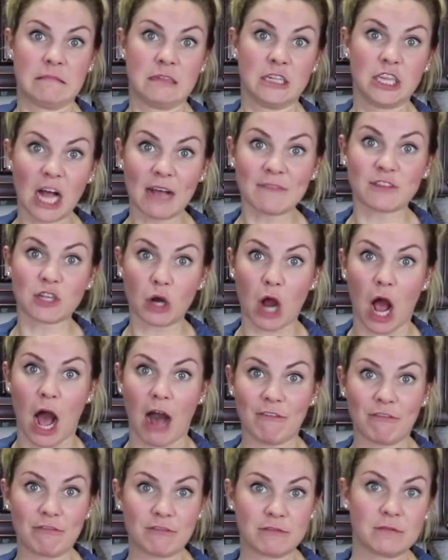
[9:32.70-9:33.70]
Gloves are
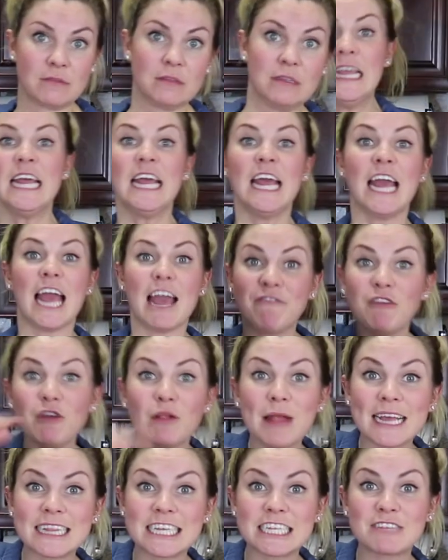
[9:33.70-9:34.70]
off. If you
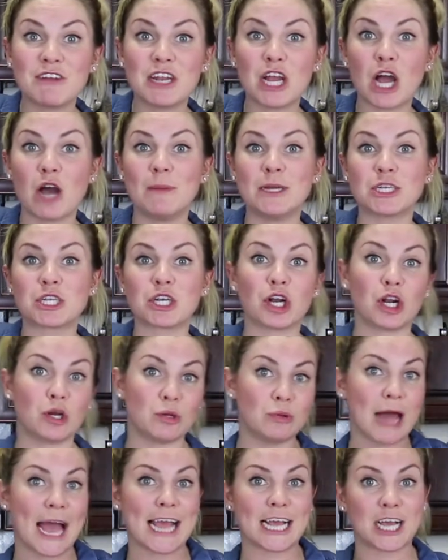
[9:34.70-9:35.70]
like this video, be sure to
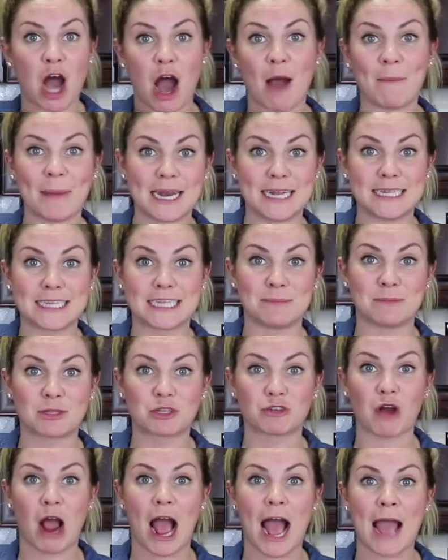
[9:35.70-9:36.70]
like, comment, and
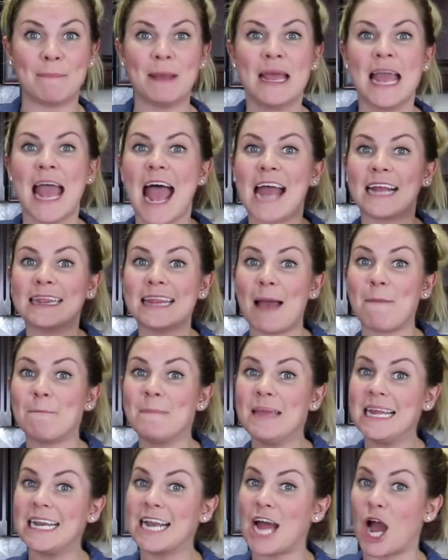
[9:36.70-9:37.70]
subscribe, and let
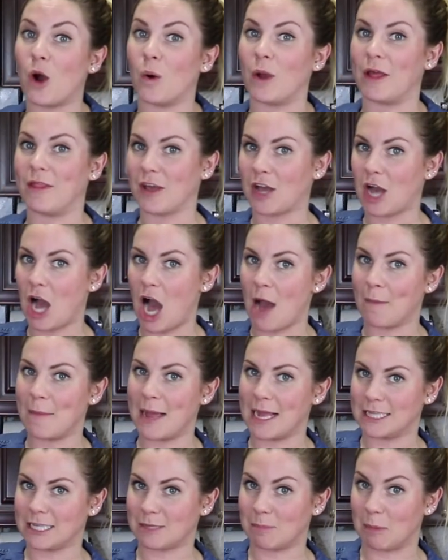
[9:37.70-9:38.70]
me know in the
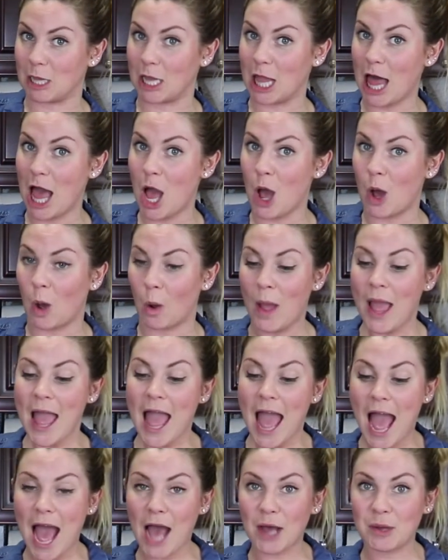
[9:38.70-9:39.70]
comments below
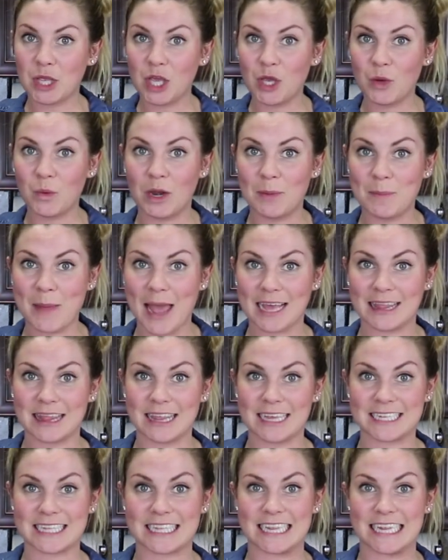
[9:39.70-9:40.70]
how you would make
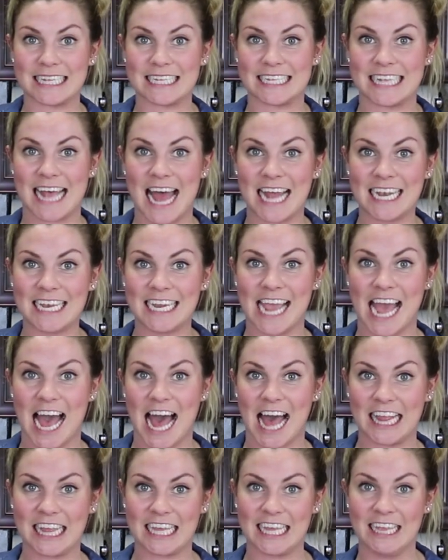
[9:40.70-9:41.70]
this
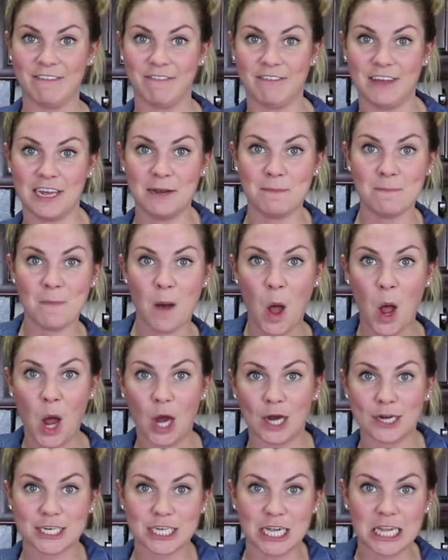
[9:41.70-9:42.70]
lasagna even
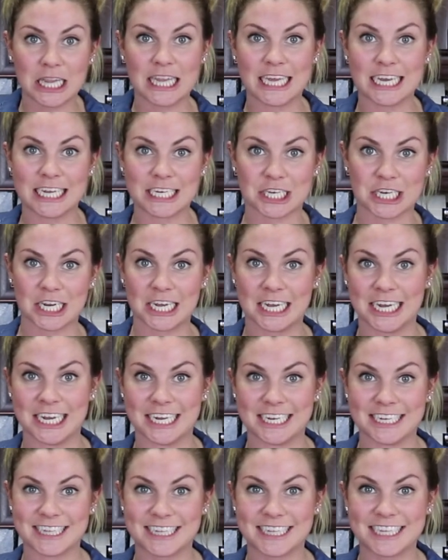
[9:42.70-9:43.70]
more
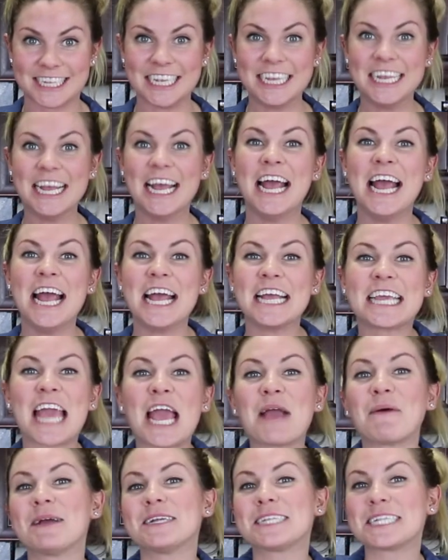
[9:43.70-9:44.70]
delicious.
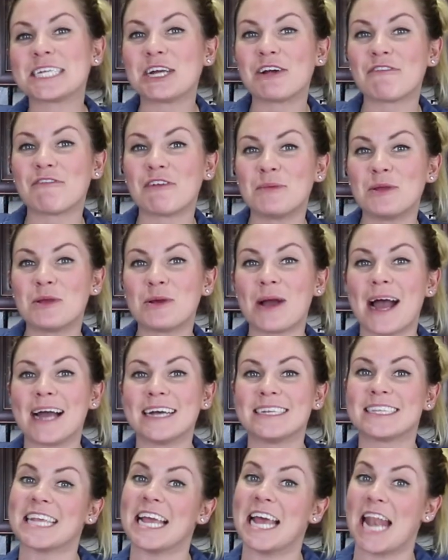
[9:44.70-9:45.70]
Can't wait to hear from you
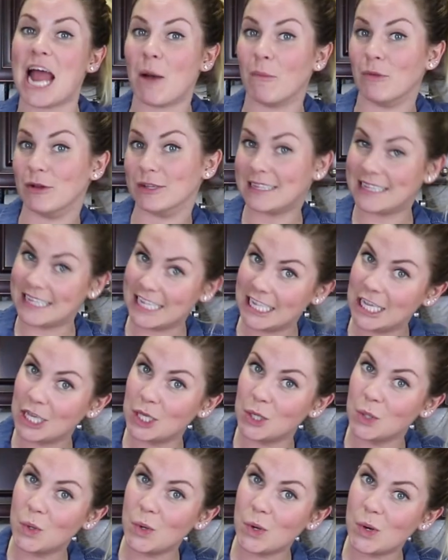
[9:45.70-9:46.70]
guys, and I will see
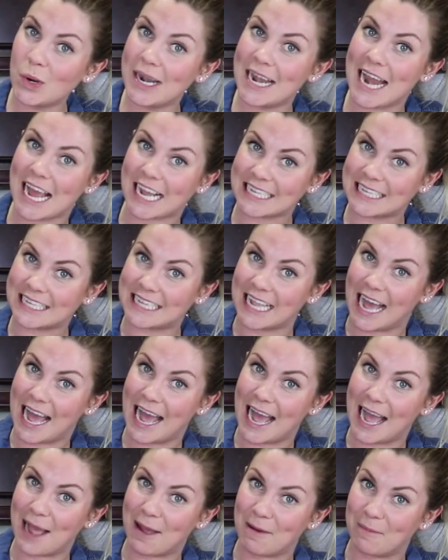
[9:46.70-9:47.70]
you next
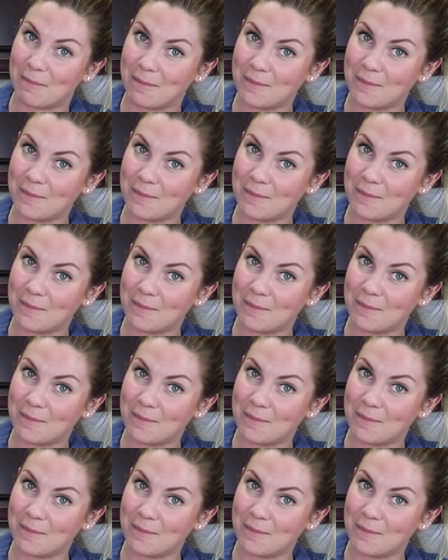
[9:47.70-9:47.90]
time.